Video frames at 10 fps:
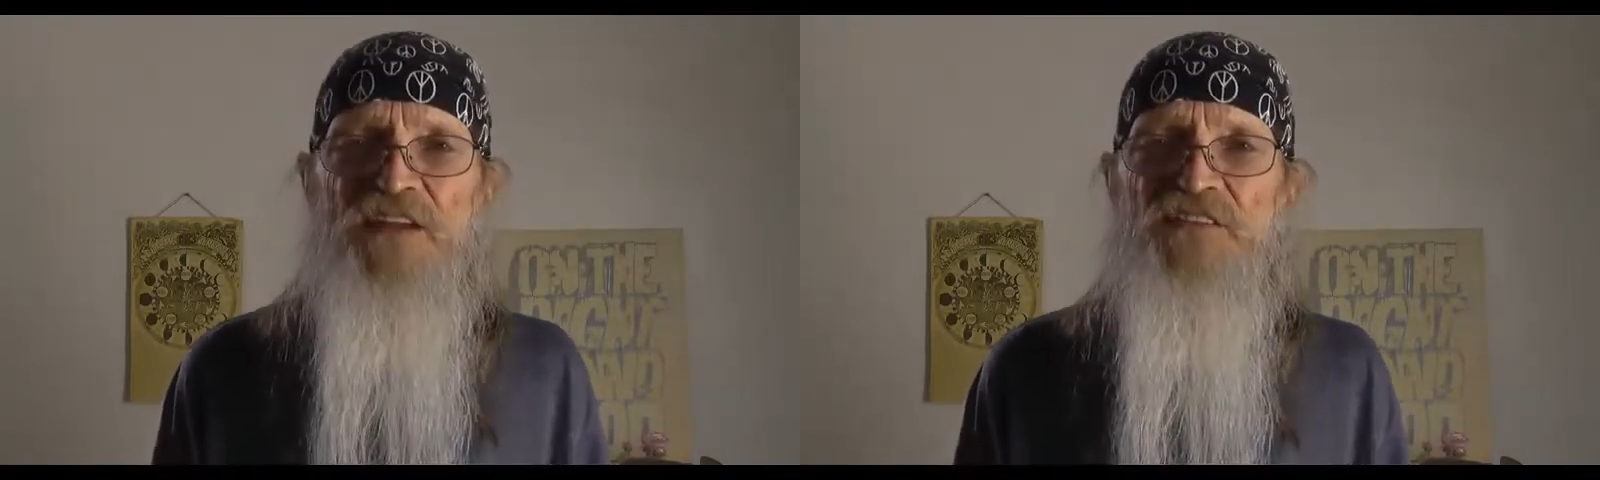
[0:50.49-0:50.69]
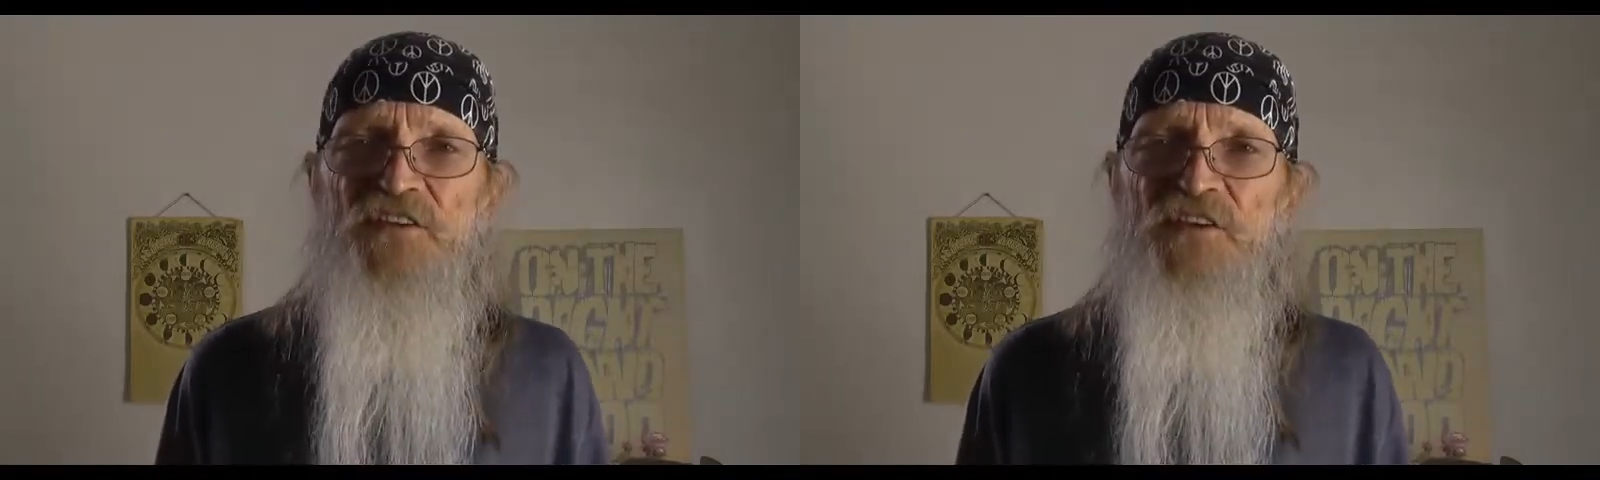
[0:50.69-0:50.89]

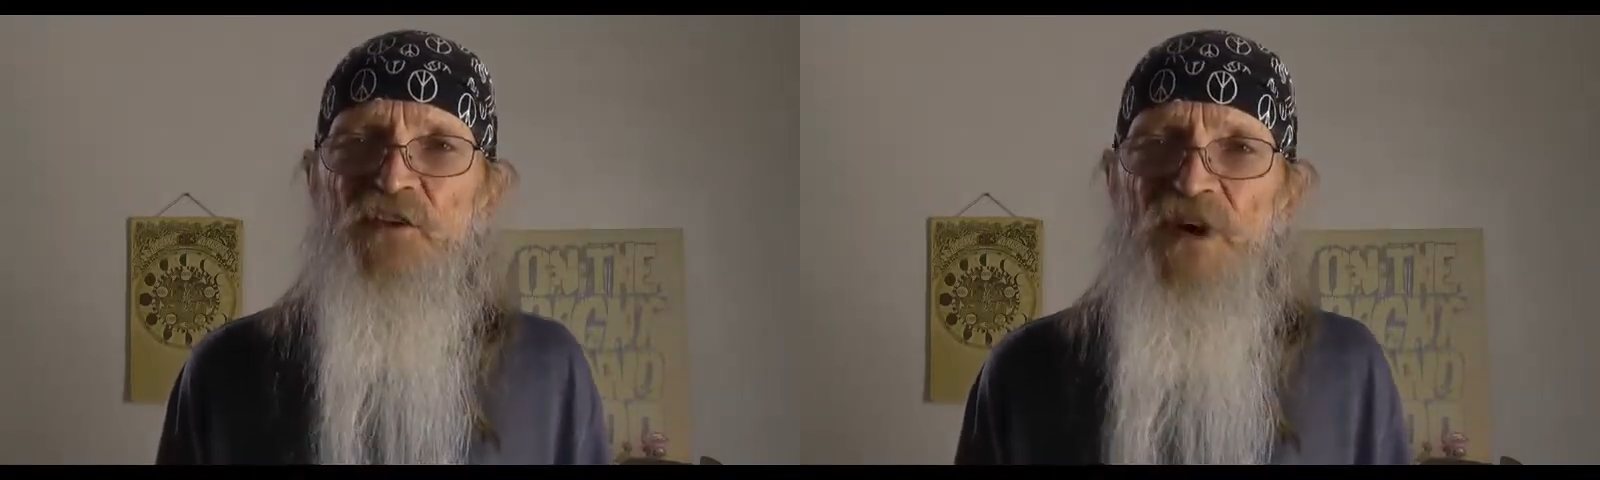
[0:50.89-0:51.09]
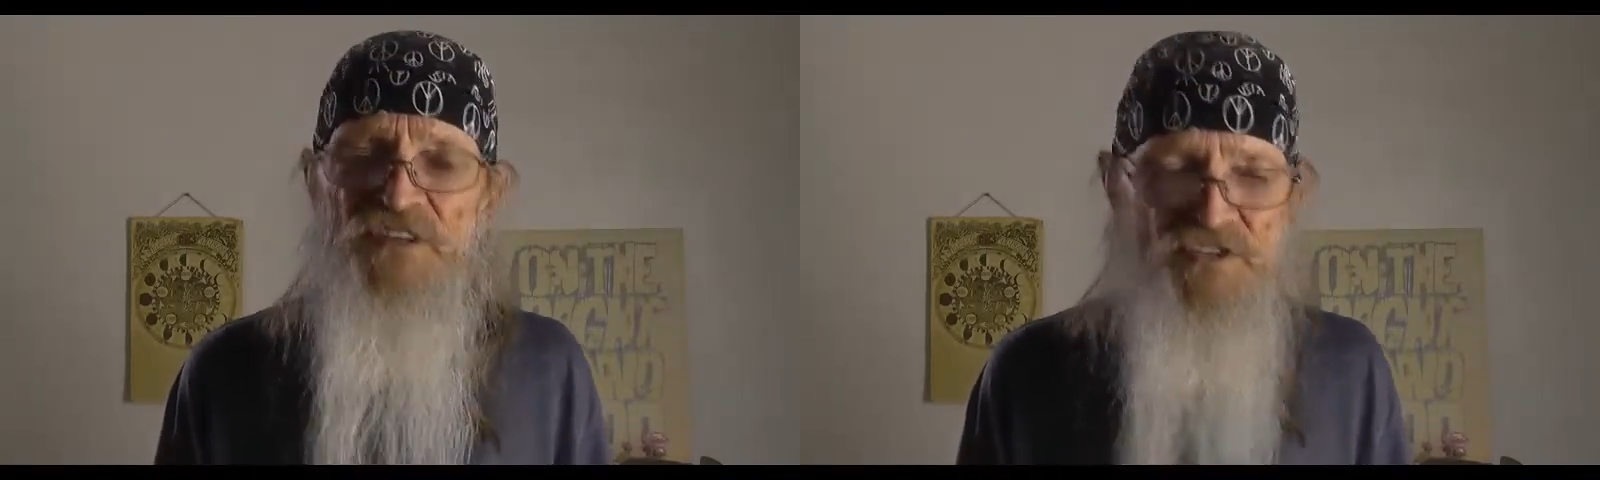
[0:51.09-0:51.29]
To the
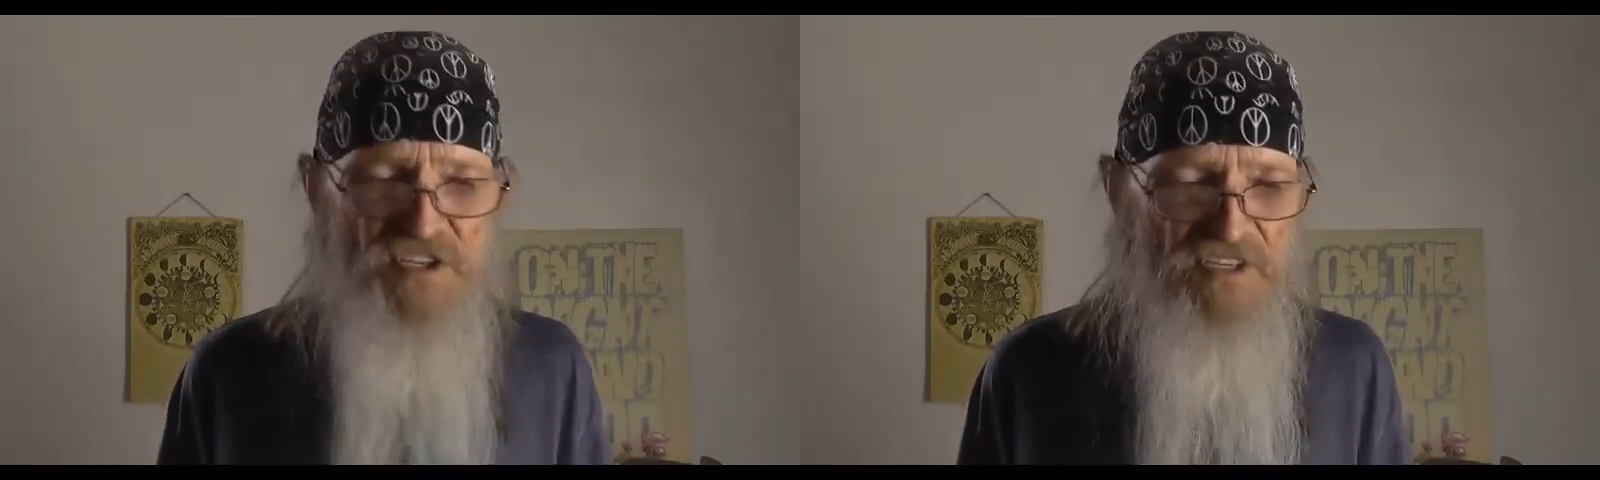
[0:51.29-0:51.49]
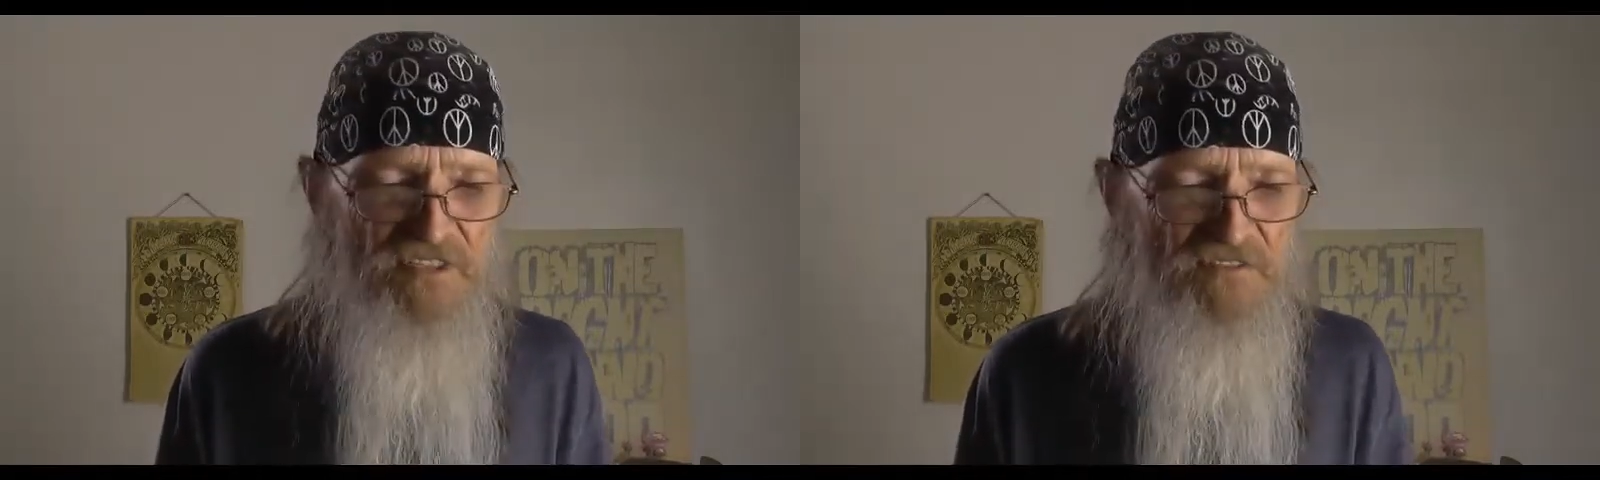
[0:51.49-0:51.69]

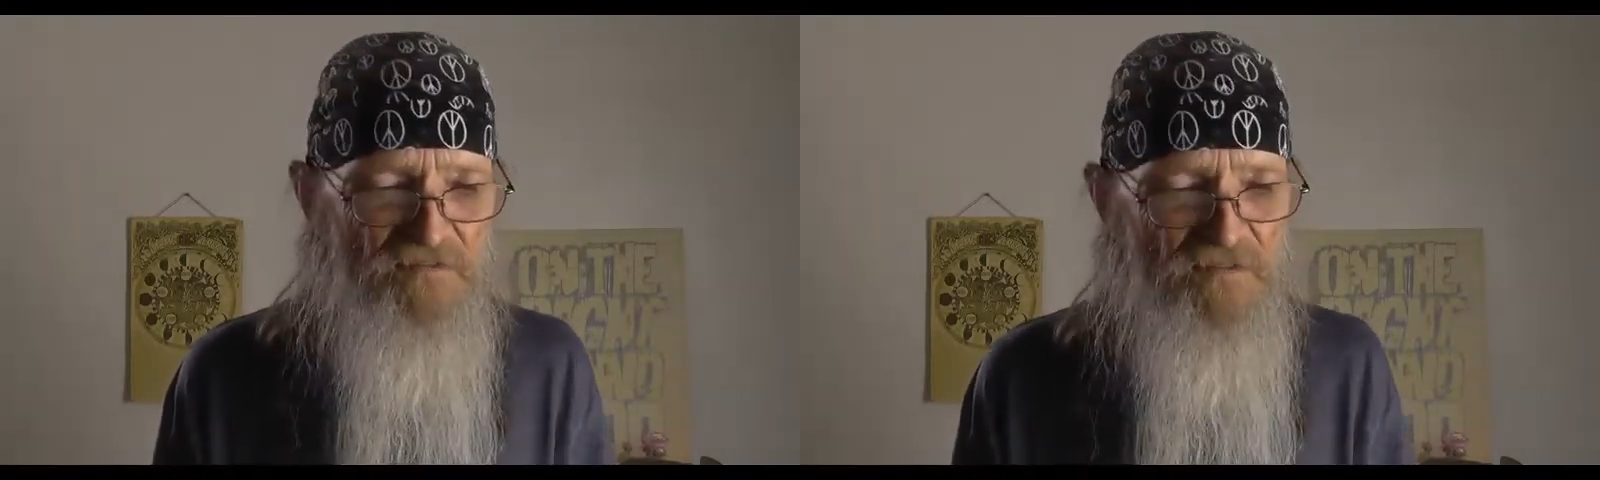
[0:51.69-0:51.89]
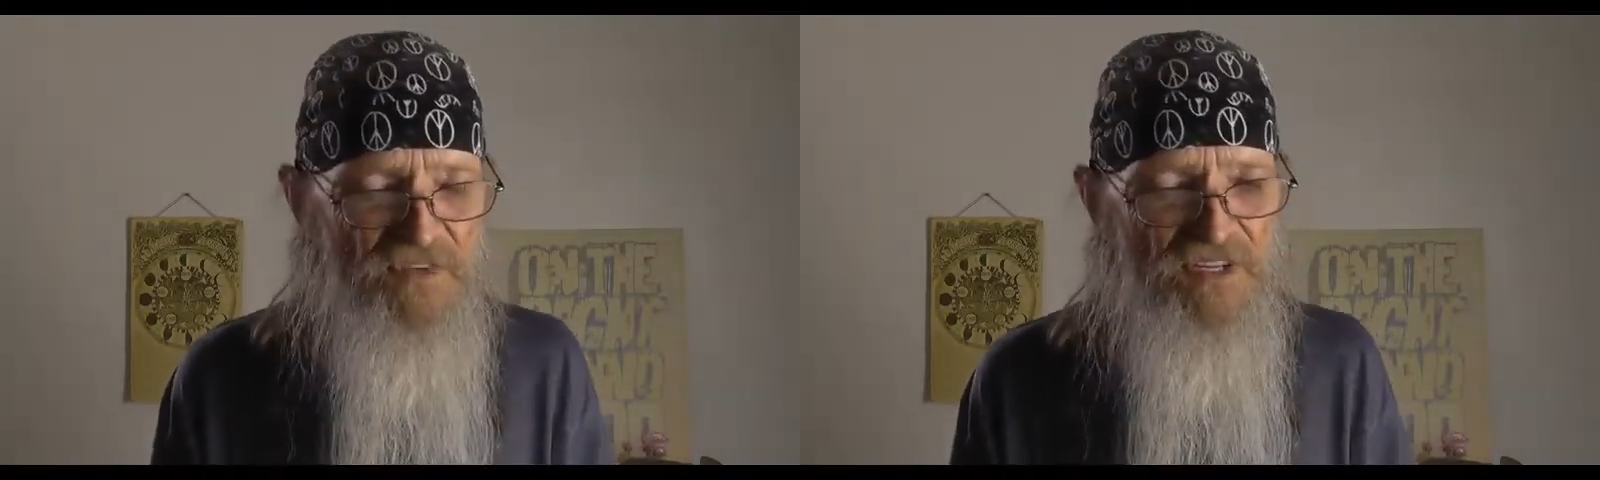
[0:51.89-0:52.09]
question,
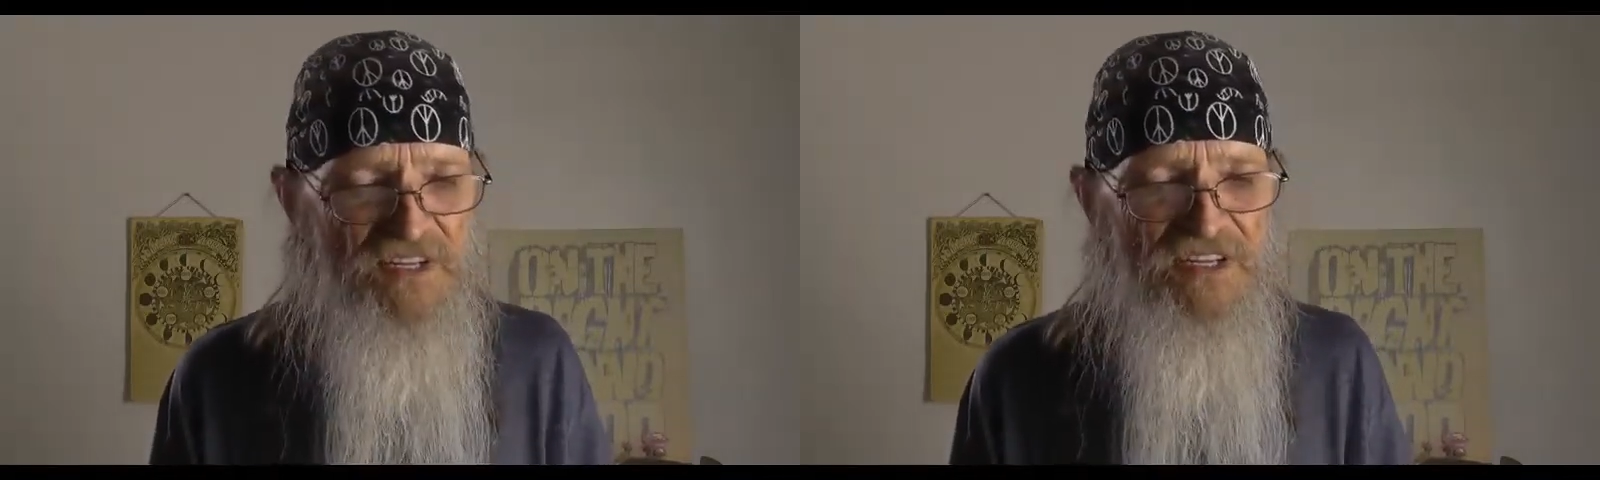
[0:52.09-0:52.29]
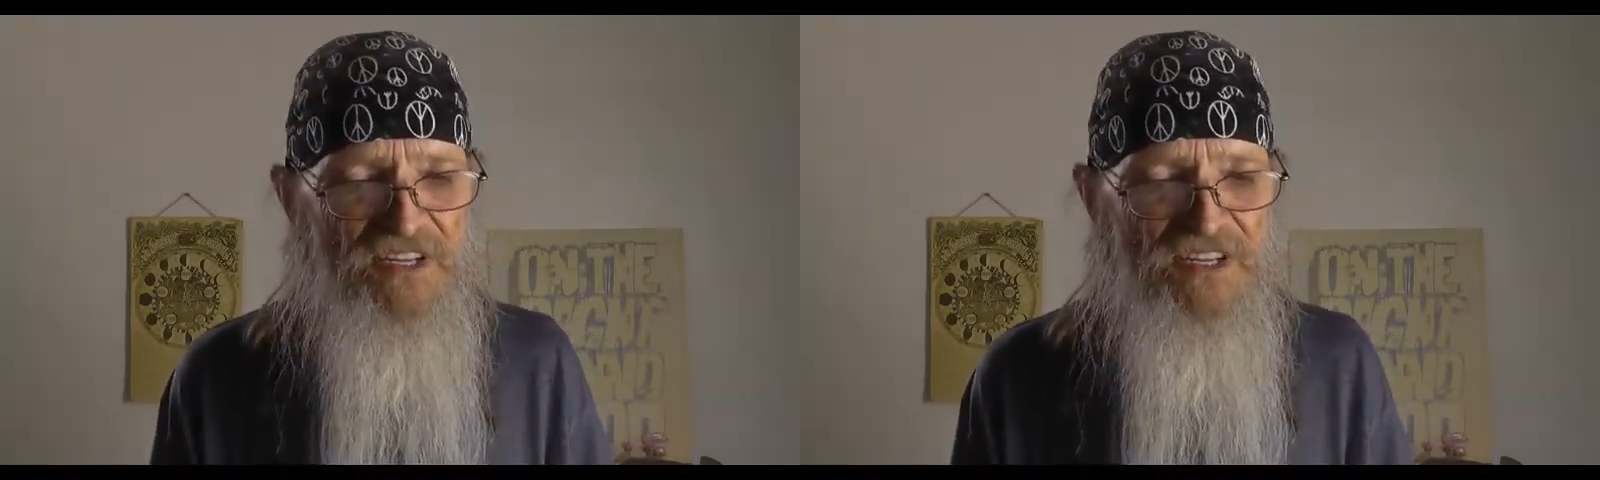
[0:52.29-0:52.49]

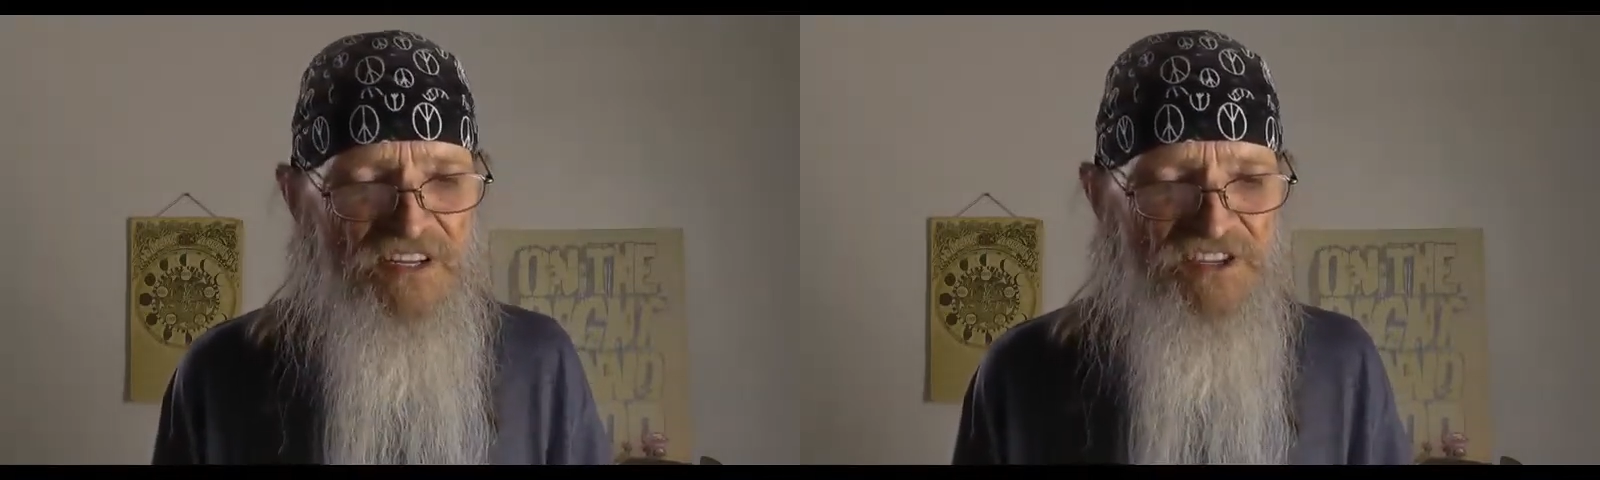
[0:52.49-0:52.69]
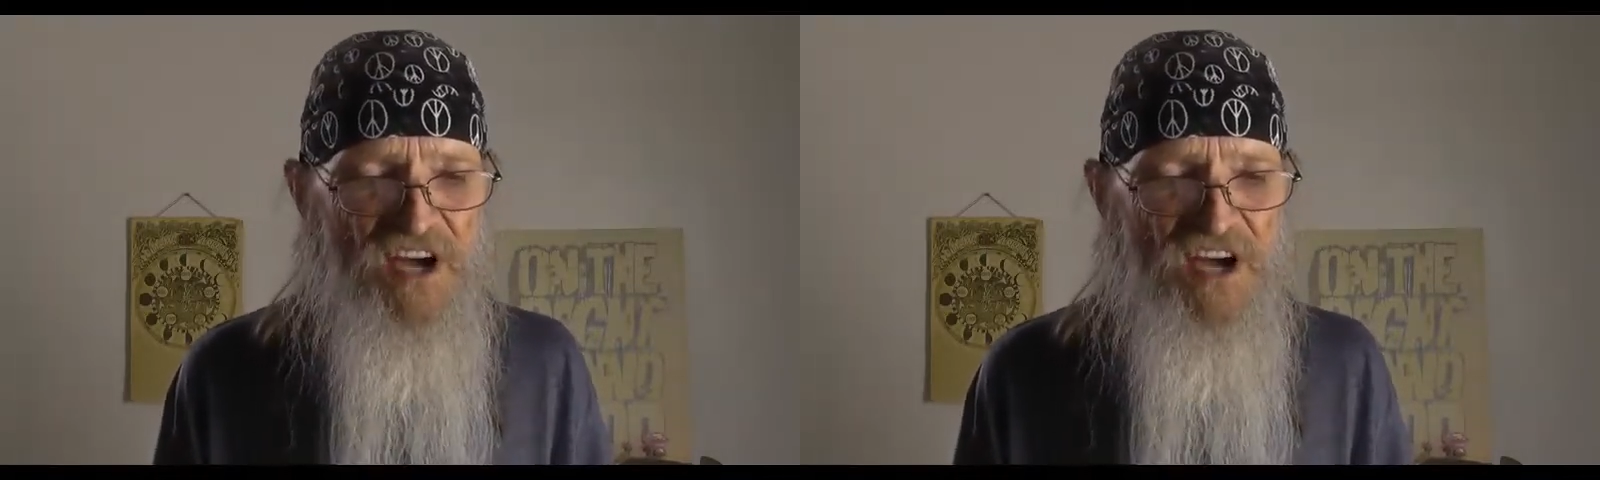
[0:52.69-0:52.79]
is